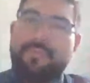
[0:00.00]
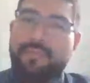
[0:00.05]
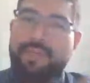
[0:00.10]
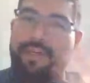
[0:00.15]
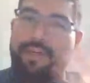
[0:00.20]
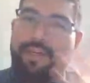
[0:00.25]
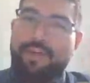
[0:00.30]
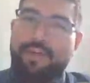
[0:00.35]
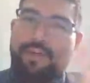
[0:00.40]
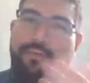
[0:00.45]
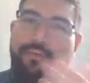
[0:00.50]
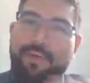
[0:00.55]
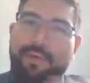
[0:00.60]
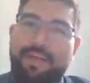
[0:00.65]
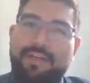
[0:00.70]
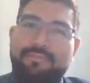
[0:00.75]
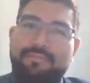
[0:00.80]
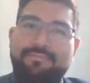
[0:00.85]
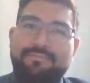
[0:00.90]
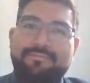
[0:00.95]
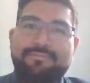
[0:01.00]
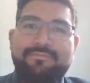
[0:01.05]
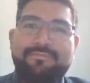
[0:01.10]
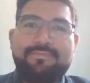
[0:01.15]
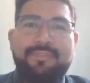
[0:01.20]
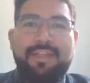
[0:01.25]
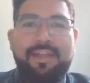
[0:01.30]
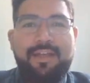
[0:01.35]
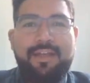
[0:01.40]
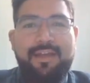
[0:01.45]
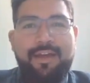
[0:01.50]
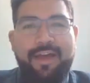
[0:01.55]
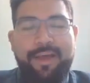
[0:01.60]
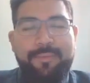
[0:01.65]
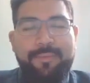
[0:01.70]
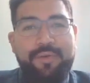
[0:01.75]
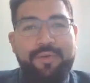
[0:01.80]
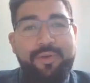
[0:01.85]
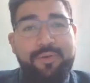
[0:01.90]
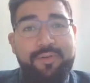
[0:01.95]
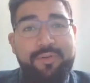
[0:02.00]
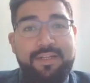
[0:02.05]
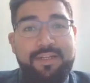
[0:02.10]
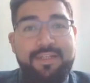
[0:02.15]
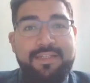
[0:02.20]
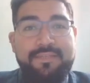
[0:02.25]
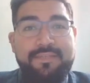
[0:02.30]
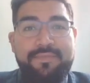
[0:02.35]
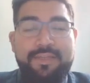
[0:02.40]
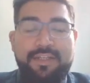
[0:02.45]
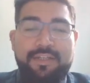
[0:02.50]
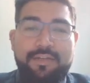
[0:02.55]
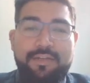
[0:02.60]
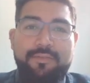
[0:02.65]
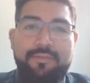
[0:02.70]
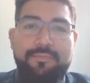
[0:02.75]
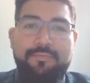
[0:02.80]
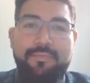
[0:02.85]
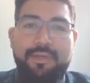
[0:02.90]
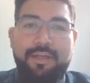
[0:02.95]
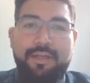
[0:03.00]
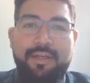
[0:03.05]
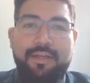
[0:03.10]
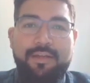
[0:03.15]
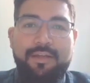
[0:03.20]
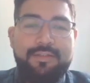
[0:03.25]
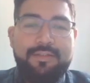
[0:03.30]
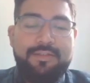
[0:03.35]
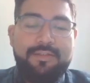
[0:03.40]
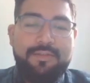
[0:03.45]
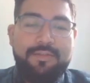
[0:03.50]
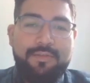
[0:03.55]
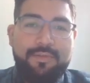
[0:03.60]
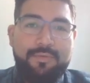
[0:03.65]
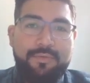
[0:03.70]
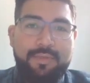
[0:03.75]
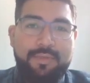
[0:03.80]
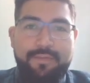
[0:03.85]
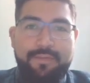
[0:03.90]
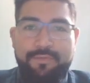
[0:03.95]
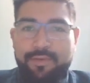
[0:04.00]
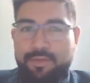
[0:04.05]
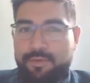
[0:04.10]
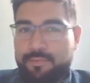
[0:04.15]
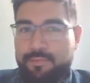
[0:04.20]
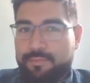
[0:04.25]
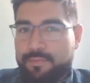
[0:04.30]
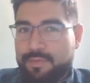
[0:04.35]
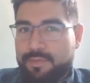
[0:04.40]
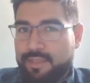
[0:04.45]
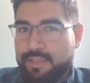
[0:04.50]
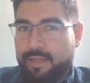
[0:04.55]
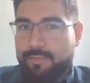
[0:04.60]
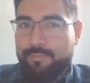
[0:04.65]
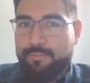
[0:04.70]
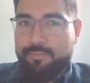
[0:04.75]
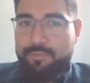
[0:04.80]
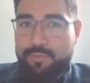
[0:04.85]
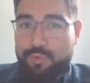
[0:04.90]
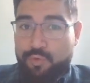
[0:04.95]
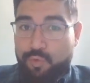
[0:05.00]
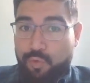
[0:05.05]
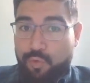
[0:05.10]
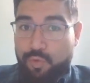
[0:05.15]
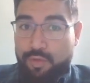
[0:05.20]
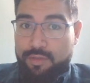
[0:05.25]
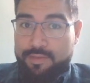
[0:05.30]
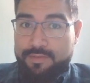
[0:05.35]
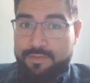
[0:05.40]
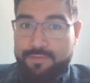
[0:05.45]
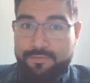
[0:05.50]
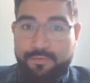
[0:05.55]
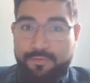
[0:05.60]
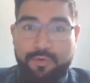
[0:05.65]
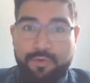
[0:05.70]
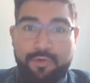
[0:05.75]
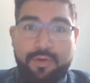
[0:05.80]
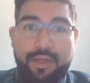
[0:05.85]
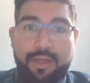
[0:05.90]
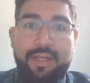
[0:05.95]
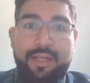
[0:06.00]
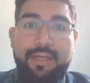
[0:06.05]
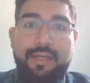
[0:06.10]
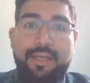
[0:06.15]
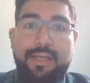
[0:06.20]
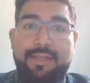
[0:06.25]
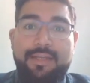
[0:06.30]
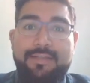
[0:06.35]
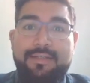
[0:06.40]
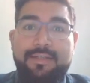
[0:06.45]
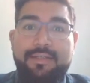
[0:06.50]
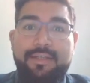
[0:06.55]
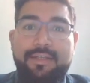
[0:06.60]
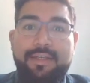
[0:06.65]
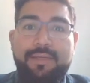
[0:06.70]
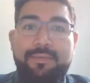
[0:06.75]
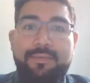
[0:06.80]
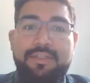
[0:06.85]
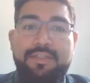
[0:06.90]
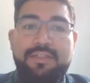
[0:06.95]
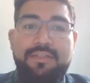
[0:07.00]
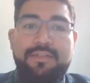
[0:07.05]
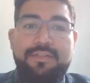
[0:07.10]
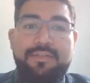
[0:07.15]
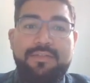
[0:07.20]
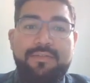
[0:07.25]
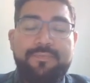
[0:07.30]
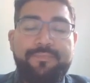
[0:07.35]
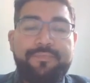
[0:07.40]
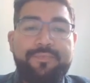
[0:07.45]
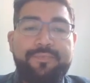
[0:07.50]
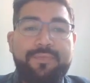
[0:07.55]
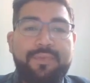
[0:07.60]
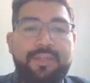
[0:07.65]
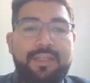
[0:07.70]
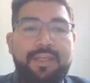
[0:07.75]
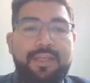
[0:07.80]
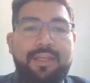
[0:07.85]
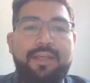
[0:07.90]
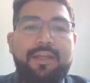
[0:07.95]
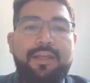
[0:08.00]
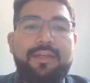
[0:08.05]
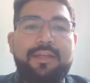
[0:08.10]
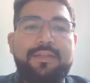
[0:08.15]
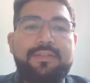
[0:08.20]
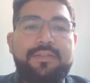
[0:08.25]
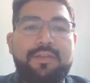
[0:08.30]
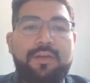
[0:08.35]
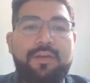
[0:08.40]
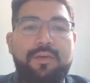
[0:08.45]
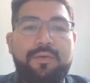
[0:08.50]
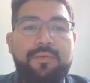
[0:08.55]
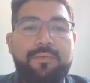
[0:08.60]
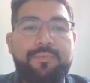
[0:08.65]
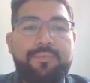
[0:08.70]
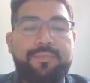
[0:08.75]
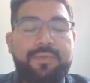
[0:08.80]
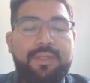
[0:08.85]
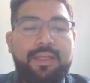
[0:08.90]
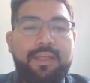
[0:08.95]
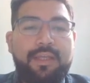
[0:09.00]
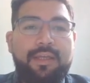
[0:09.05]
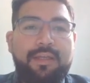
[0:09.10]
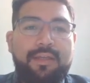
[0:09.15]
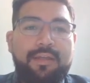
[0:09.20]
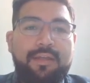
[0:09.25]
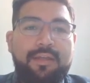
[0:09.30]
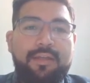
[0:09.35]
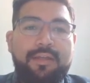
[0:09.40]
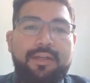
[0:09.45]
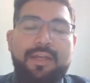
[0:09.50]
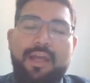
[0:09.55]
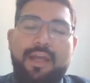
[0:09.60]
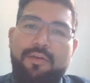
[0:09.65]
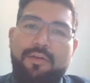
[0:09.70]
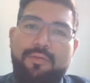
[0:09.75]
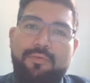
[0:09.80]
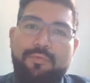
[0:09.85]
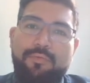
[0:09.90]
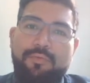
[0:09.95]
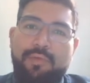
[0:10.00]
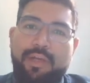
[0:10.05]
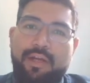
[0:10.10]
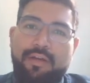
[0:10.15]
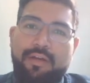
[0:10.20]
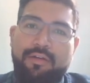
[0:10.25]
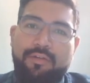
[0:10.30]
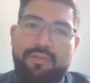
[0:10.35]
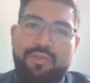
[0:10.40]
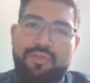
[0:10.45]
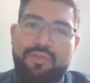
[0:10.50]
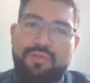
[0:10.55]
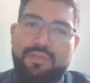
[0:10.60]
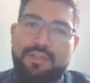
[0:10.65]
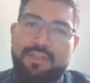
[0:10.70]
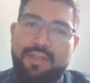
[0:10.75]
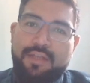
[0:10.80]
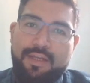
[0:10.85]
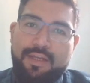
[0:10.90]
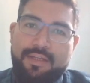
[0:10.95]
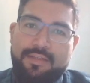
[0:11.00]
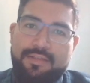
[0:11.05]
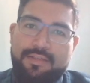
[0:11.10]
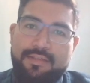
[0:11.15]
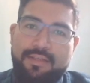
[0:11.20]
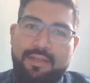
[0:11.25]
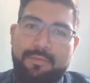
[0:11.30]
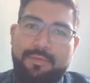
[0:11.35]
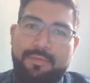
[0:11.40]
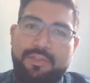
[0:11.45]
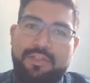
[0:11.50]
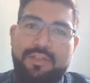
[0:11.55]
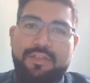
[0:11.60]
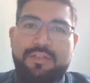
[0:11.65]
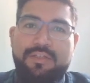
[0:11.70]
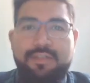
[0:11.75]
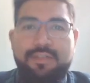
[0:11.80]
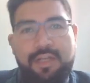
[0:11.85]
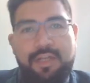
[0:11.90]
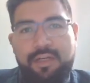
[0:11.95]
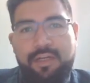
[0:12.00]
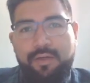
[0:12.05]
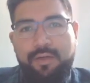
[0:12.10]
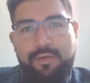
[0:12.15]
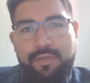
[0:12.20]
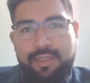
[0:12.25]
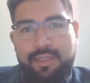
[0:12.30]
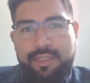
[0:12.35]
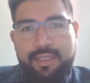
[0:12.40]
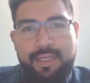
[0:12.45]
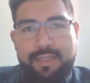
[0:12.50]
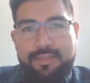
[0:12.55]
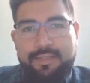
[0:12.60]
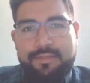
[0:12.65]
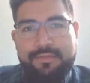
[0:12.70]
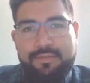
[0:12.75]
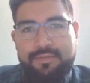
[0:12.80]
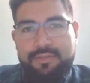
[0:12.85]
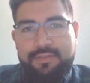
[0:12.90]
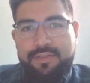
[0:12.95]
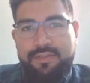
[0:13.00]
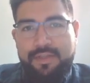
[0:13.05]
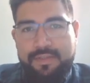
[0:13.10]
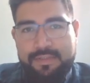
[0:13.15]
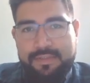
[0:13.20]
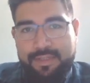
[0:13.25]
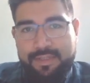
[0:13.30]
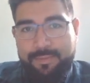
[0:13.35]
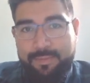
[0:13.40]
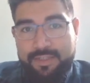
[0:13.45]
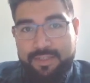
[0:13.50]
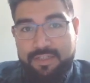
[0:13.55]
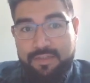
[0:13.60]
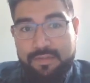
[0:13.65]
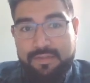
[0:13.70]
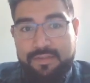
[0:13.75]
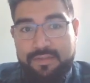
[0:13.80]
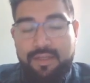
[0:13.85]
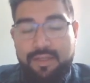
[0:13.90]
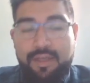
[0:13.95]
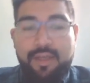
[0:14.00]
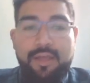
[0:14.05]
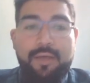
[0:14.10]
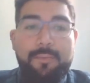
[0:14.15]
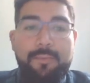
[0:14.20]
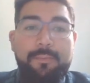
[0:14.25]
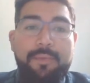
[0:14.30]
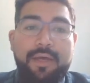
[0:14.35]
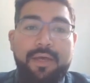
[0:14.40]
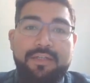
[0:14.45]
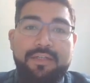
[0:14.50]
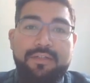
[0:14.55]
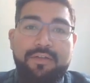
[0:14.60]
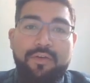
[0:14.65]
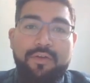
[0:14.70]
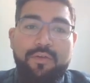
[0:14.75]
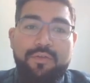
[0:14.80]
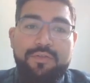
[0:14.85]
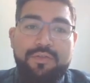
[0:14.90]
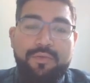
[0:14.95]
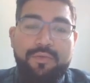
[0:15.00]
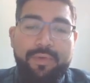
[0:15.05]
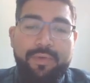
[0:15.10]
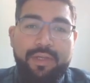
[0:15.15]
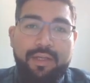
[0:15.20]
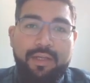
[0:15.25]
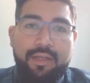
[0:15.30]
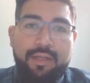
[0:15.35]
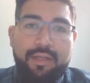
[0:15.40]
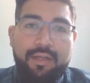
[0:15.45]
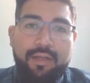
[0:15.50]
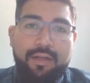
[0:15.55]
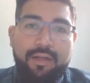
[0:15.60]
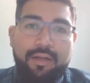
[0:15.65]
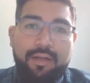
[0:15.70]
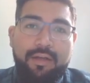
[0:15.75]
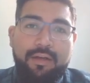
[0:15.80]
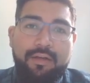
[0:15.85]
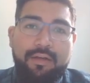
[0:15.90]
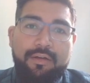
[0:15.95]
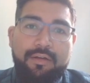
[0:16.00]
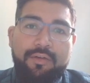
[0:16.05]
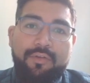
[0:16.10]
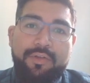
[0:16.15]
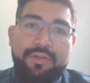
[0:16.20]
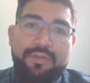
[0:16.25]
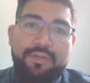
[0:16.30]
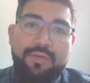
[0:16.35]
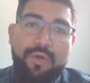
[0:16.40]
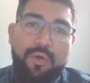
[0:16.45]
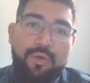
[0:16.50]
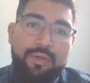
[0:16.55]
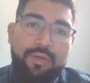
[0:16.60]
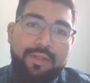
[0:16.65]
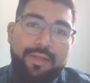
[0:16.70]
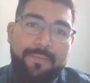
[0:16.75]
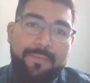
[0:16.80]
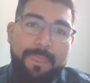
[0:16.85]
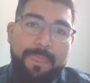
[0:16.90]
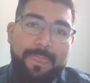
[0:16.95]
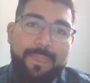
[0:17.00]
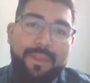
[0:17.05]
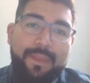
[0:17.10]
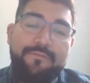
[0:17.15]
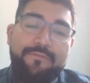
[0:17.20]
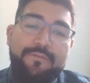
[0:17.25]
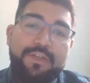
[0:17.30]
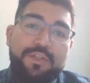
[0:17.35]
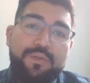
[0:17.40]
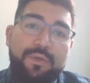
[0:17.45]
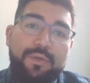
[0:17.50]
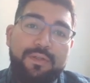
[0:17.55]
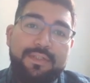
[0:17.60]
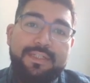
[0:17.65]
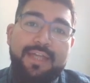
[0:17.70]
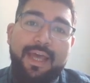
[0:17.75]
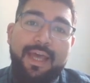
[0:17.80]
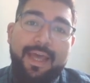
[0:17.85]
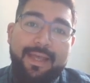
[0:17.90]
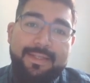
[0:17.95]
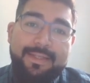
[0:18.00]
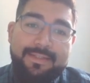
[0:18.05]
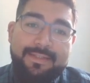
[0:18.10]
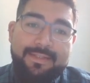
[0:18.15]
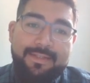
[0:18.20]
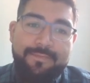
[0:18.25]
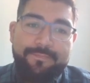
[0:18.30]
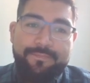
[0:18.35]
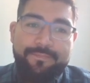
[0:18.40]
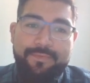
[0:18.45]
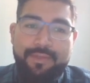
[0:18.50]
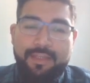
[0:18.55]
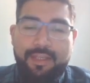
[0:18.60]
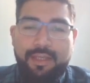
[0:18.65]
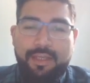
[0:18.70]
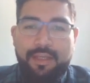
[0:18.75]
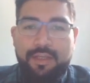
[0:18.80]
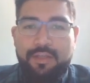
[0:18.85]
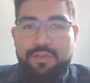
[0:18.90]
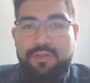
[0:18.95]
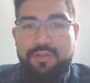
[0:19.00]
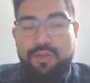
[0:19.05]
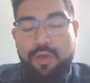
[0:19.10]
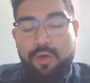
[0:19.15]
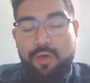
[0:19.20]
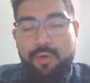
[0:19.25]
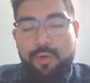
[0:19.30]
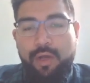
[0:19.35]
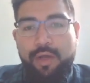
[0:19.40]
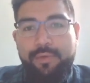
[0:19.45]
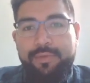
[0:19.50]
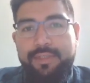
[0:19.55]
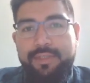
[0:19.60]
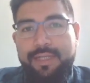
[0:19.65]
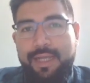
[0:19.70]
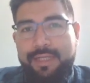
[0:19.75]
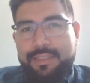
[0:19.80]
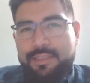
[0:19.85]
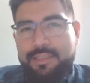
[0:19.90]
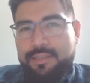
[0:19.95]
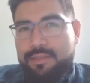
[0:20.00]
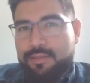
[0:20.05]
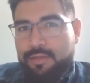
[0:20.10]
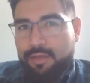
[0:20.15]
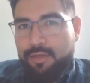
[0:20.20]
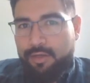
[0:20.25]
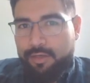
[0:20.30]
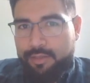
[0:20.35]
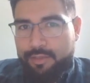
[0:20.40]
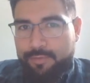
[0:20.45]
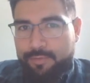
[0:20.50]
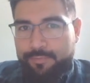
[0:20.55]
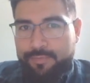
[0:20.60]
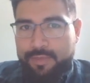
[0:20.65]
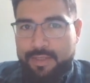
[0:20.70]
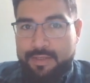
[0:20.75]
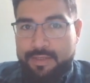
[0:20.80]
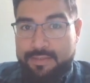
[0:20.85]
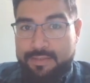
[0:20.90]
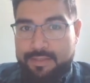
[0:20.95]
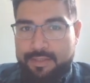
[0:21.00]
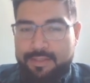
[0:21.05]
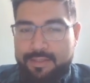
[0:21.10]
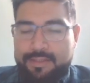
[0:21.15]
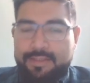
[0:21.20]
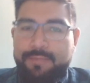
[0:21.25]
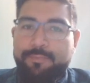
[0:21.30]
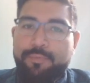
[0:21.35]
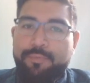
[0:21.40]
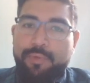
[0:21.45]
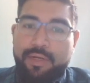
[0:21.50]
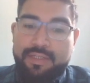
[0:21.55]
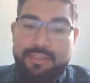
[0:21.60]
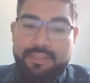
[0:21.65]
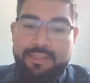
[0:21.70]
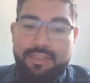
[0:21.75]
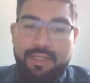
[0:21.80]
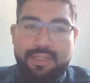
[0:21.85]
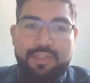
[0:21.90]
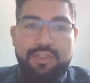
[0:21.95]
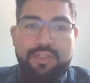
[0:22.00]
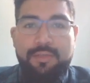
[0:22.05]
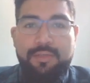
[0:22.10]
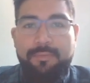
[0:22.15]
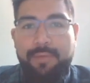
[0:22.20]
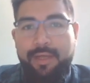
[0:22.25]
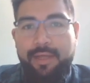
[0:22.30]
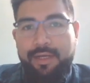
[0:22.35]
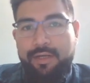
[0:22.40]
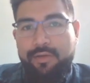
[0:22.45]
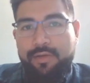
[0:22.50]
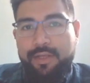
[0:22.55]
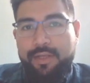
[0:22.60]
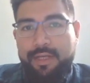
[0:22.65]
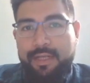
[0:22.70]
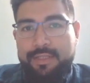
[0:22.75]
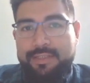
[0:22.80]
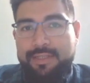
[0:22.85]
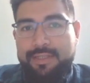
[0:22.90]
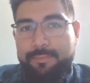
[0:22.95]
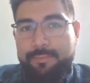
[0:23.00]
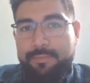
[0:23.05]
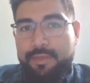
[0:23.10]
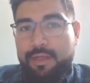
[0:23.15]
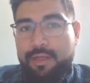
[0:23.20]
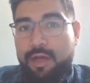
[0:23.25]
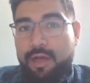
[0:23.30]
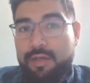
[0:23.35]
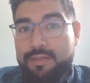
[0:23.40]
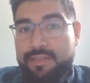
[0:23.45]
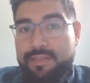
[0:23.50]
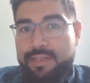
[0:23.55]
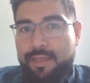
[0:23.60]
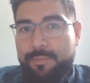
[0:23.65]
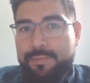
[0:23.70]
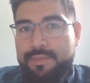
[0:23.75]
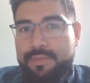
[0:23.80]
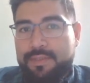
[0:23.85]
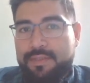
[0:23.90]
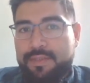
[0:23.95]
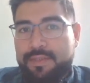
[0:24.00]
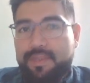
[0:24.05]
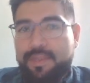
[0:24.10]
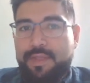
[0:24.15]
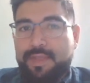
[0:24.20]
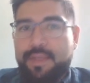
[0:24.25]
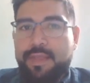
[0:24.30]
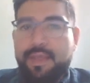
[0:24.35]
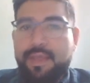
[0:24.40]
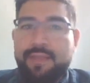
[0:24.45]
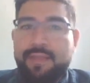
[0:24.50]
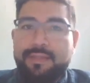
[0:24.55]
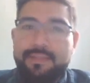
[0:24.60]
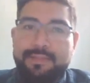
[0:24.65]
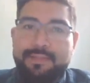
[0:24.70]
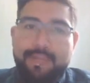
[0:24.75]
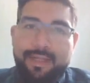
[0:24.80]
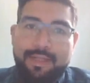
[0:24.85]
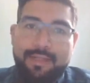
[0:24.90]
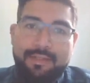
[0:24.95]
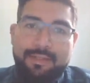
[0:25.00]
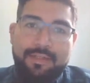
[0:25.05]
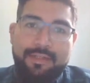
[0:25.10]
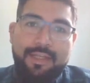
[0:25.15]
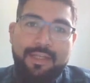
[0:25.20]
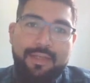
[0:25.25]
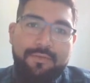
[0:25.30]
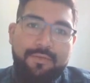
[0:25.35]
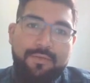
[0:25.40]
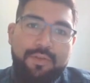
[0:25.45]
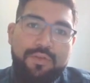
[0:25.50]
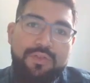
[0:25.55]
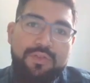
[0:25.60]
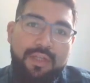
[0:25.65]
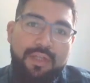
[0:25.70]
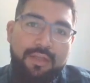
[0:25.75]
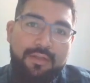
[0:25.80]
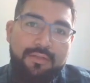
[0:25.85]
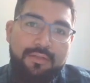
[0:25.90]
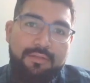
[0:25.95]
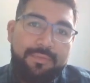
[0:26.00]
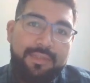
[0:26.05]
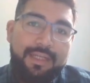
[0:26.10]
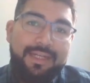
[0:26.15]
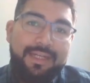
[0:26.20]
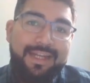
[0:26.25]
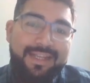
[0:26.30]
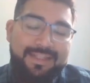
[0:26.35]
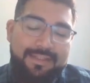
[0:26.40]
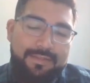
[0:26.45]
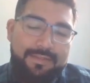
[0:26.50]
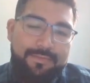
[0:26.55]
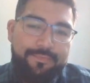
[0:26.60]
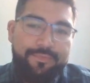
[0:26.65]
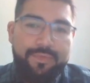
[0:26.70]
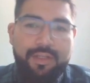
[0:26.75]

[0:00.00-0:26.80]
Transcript: Hello everyone, I'm recording this video to give you some tools for analyzing images. So now we are going to discuss images not only as just images, but also we are going to call them visual text. So I would like to start this presentation by looking at some concepts and then give you some techniques.